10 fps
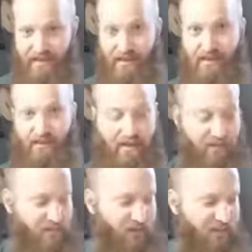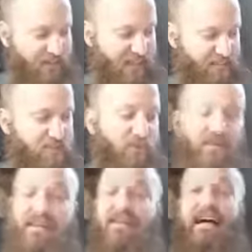it was a great time, so we're going
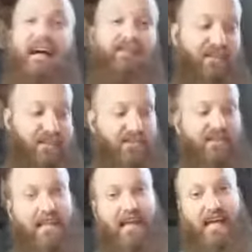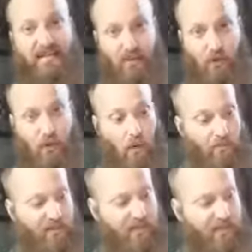to dive in. There's a lot to go
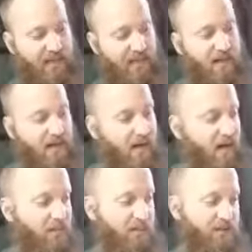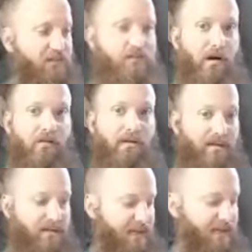over here in a small amount of
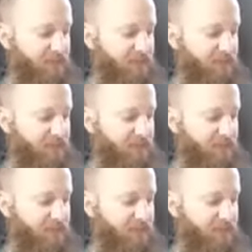time.